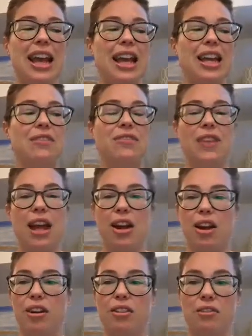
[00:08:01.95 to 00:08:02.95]
If they
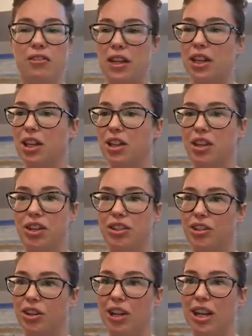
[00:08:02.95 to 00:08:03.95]
are feeling good
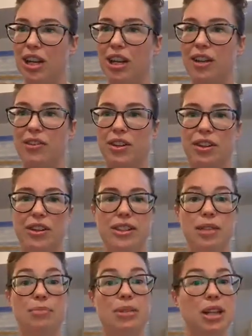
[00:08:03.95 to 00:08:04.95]
during it, if their
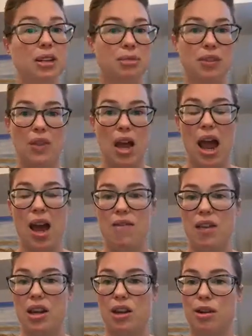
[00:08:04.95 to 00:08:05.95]
symptoms, if they have
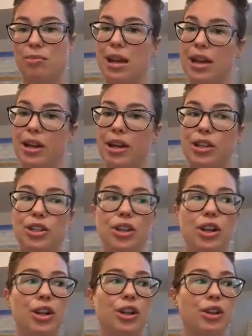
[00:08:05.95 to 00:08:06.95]
any, are managed,
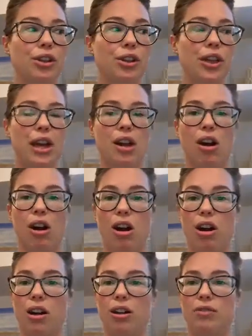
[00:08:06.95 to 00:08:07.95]
they
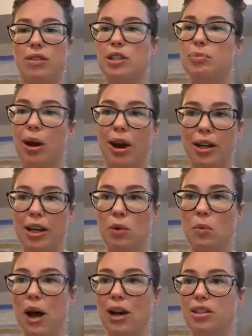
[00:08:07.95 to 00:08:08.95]
are responding
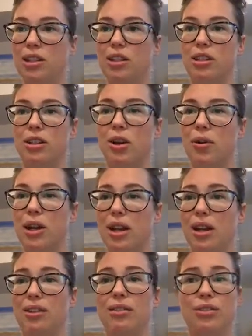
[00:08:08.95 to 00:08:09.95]
well to the
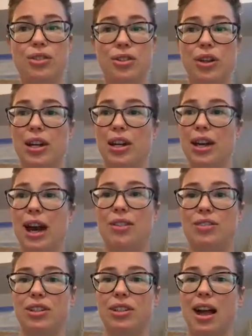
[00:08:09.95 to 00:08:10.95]
loading during and
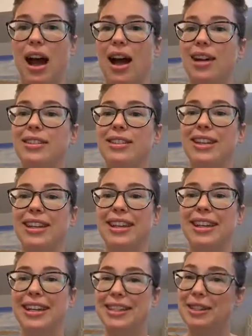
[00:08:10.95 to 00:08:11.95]
after class,
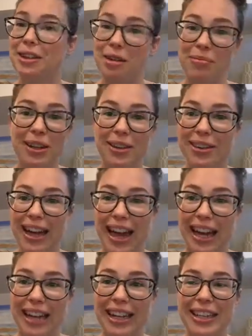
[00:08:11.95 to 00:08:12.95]
it's going to be
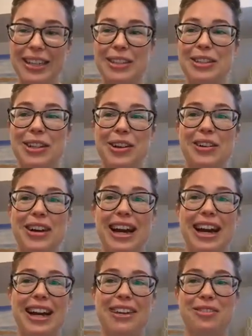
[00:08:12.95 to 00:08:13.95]
okay. So
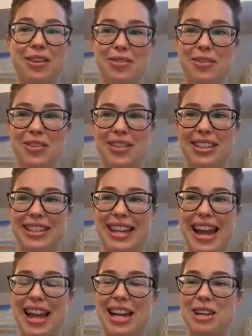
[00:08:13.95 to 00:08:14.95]
I wrote about this
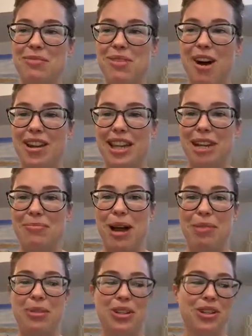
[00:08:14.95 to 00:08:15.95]
today in a blog that I
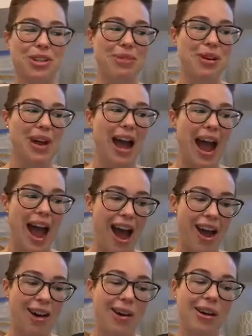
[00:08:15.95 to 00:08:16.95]
published about
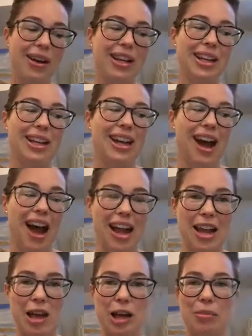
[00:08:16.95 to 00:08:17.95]
how I
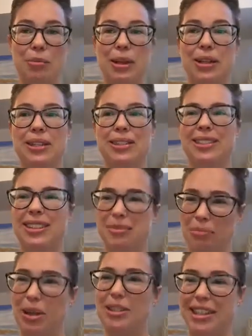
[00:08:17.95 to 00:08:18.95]
am
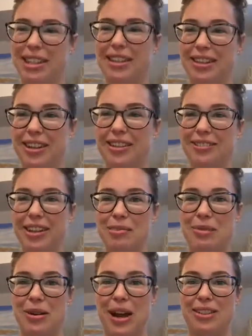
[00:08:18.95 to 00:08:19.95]
particular
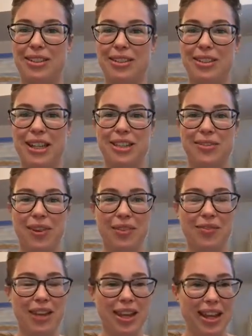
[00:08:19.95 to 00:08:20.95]
about exercise form,
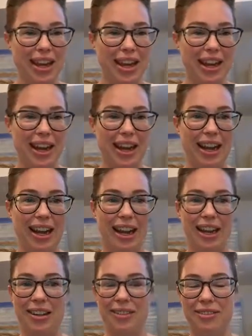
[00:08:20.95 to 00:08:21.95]
and I
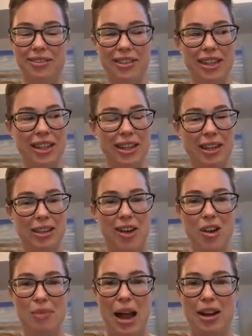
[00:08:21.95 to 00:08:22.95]
have a
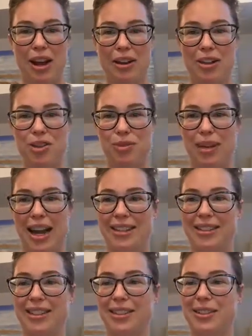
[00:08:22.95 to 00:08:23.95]
long background in
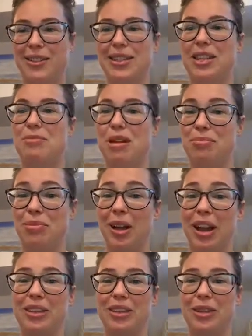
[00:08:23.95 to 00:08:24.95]
gymnastics, so it's in my
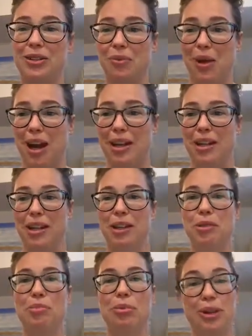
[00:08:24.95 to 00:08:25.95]
blood to want
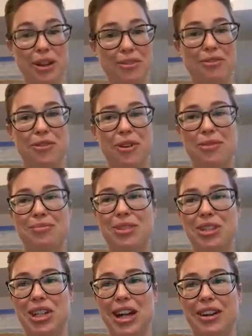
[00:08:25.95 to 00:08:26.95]
pretty form
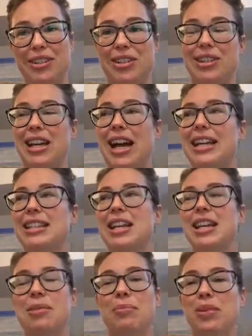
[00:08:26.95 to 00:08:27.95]
during exercise.
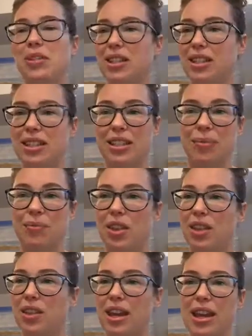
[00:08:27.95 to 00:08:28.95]
But this is
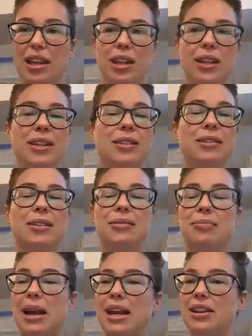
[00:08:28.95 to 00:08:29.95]
something that
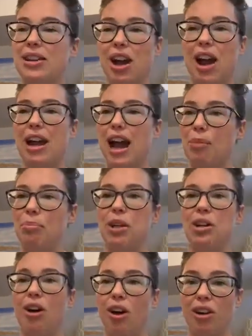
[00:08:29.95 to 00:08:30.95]
might not
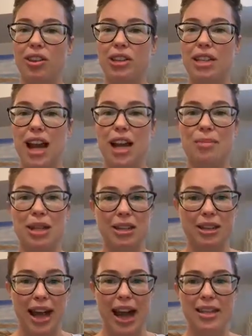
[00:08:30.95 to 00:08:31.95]
happen all the time in
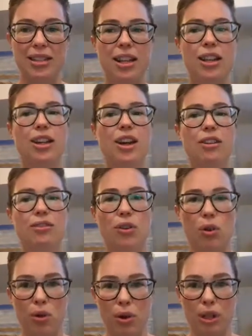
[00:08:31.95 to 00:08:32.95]
class. Of
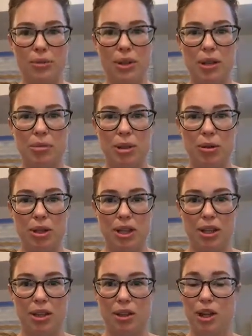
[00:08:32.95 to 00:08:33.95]
course, we can be
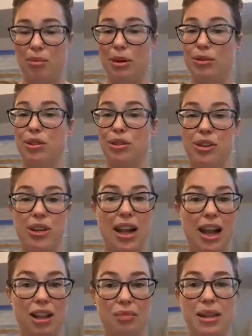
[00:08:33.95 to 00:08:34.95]
particular about certain
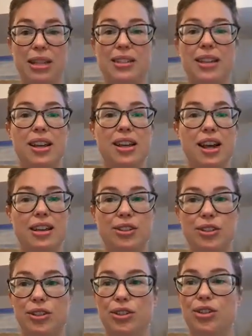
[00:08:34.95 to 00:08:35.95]
elements and
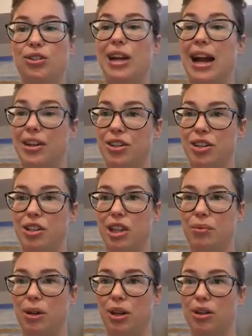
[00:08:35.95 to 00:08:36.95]
certain strategies
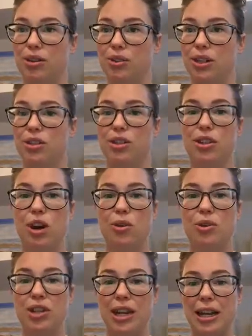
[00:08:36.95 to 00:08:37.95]
that we are using to
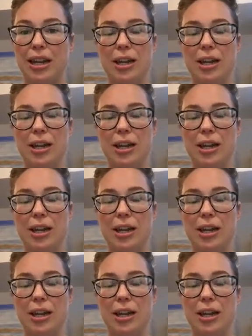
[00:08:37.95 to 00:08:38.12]
coach in,